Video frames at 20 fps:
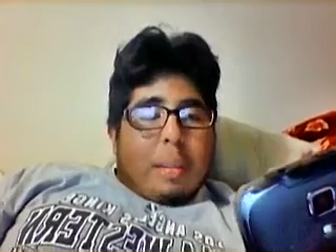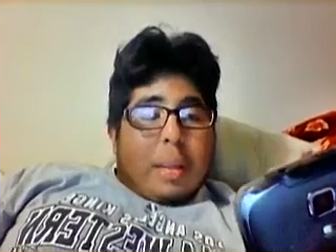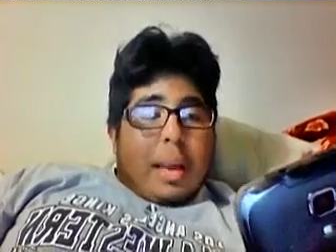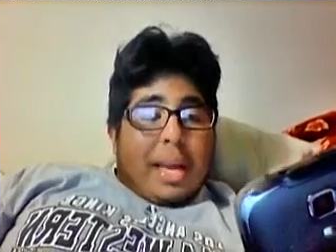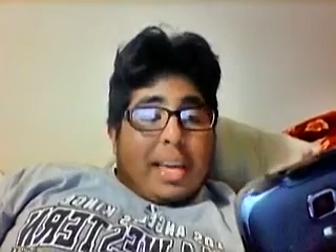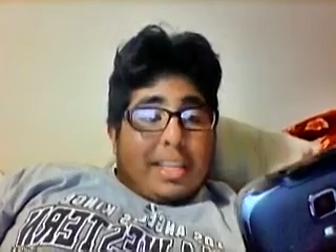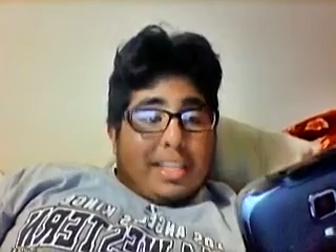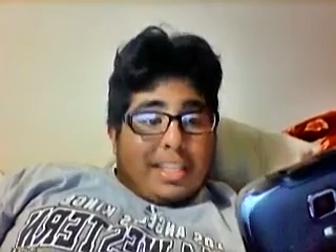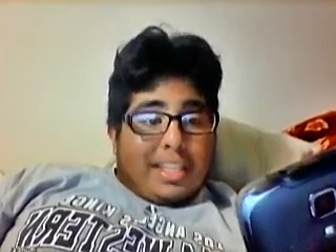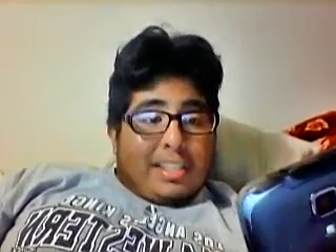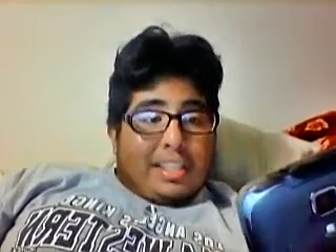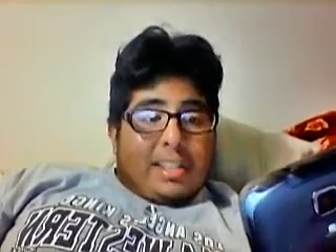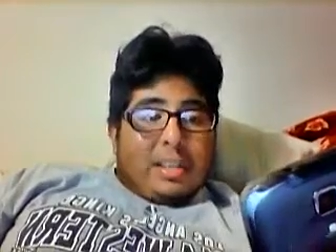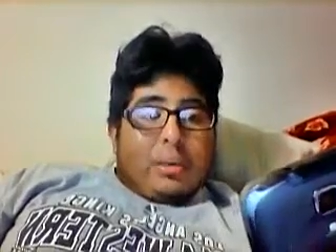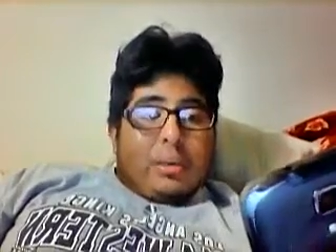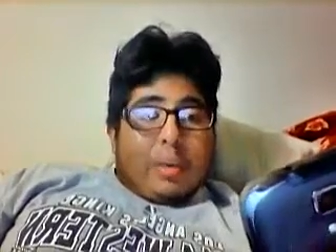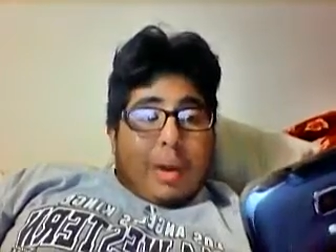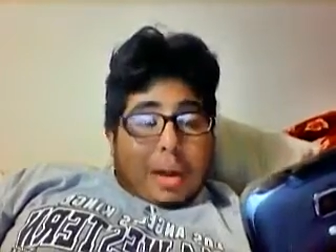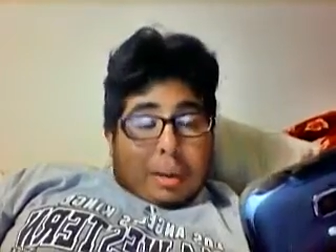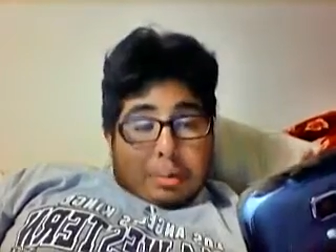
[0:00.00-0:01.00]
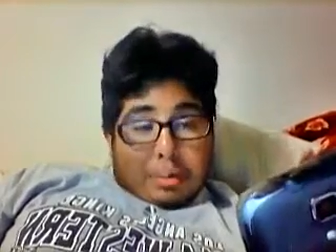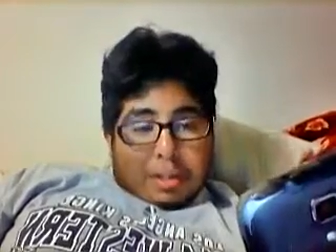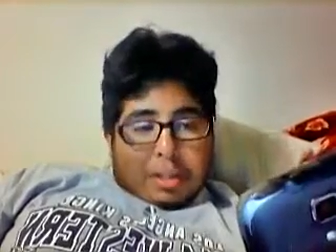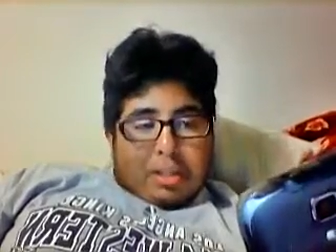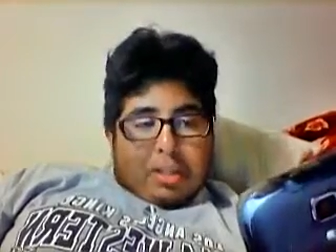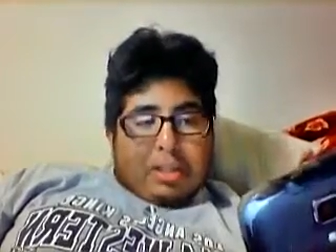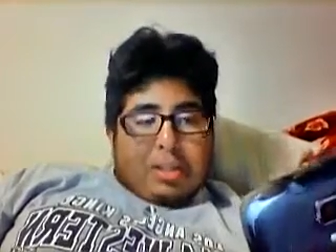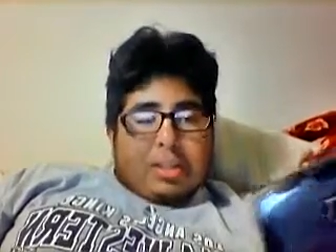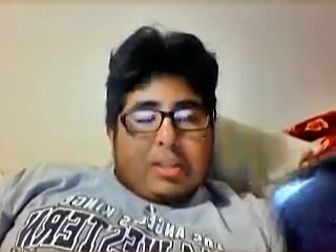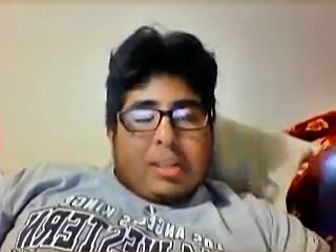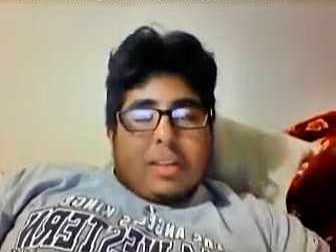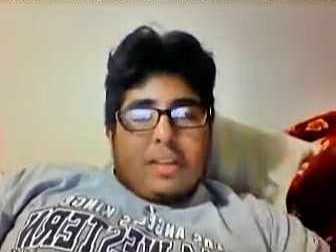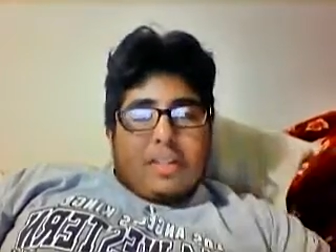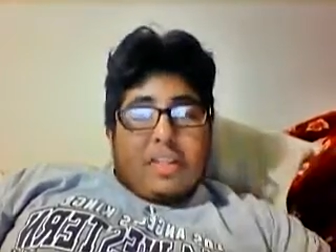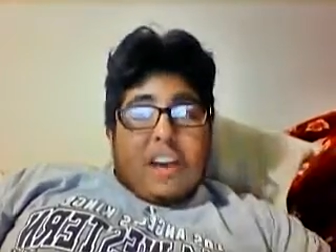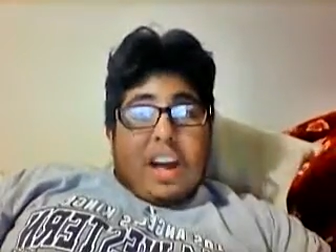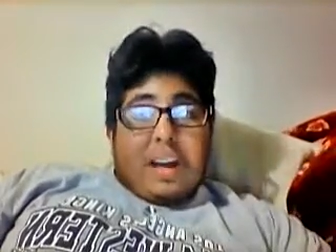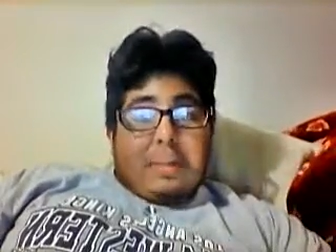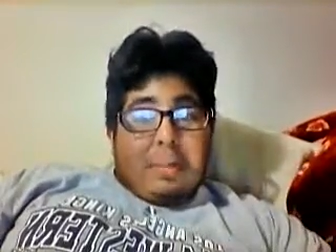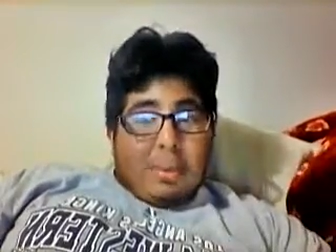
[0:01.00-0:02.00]
Pacers and Raptors,
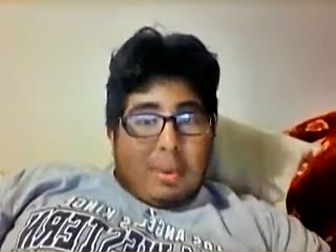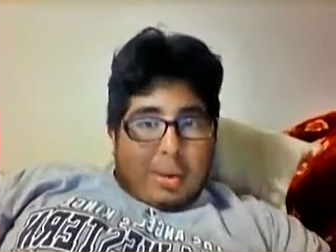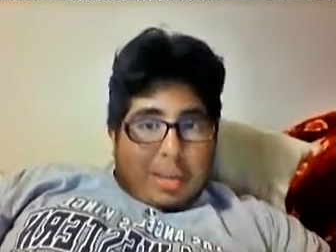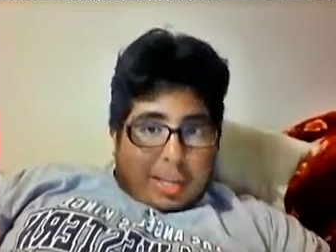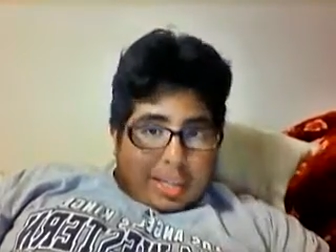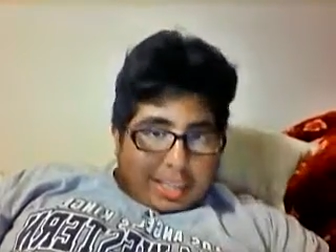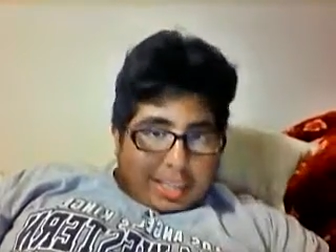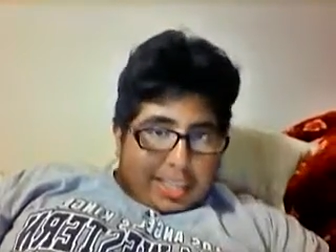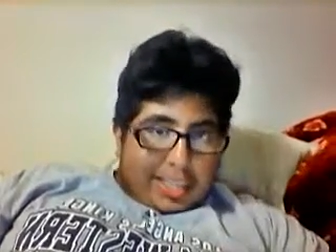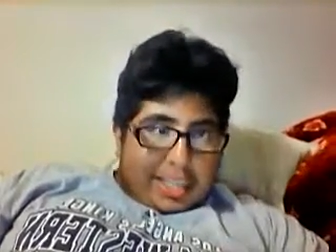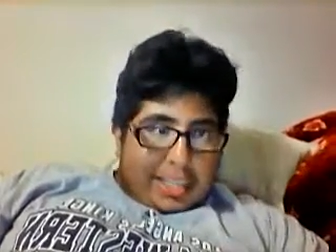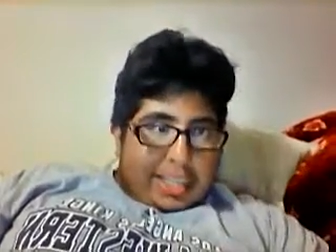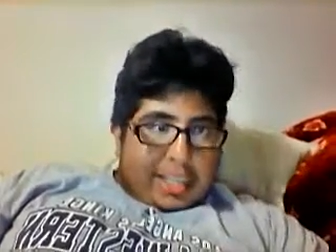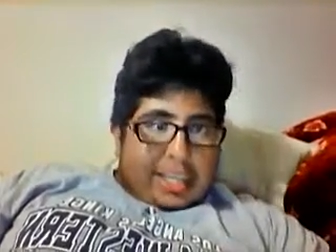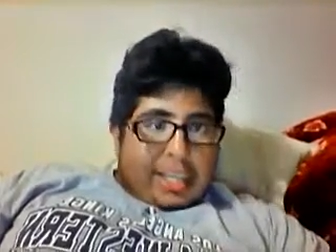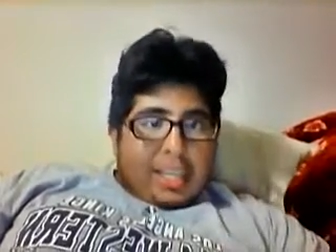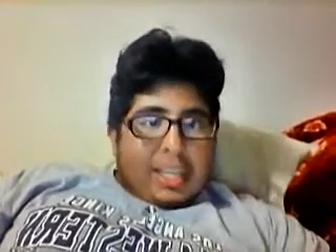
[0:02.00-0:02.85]
five point lead.